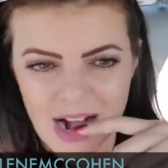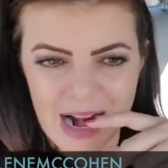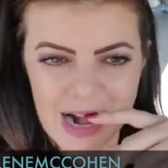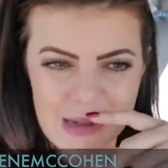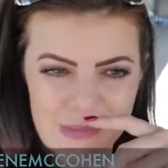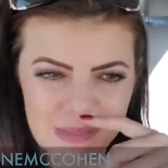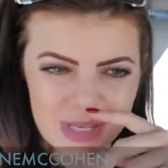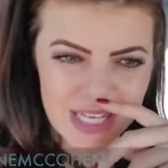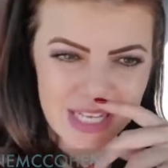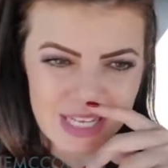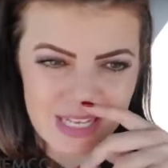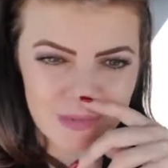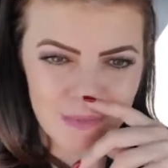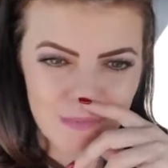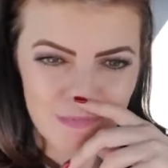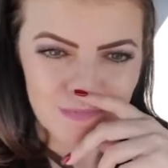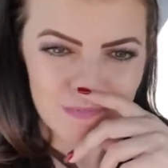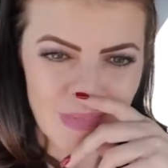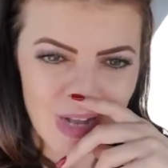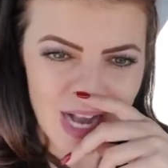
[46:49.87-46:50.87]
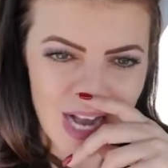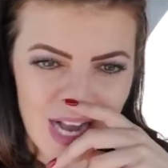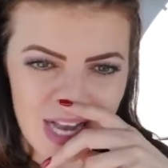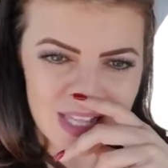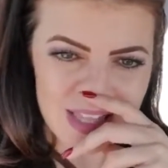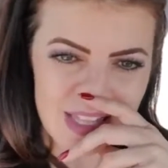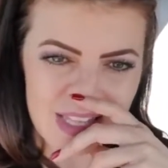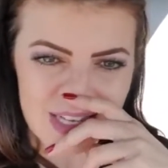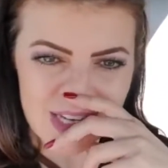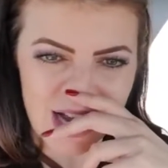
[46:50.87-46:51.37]
I mean,
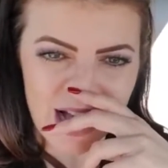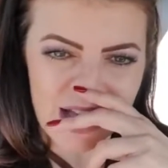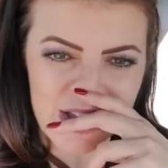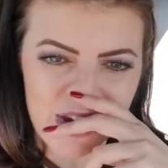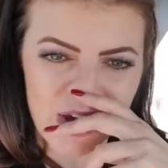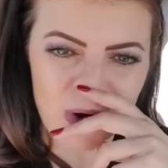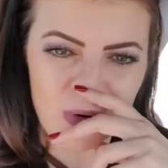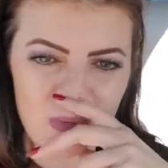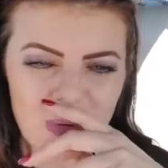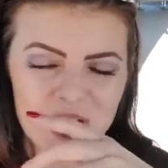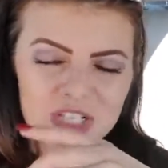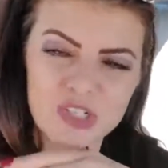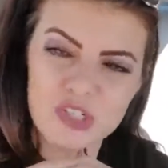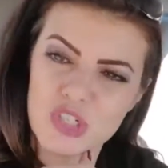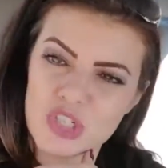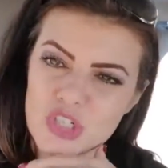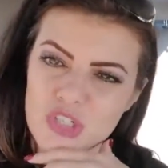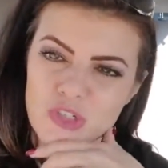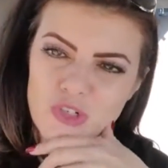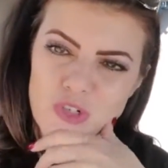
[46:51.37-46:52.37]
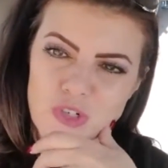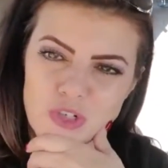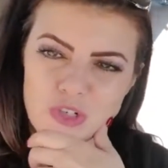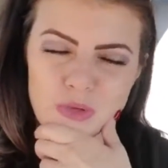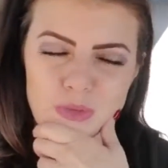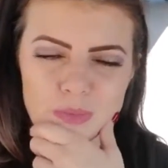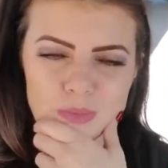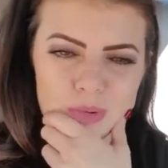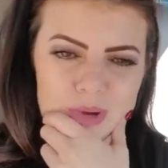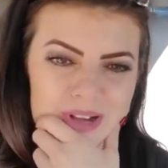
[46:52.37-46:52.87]
I think I know what she should do,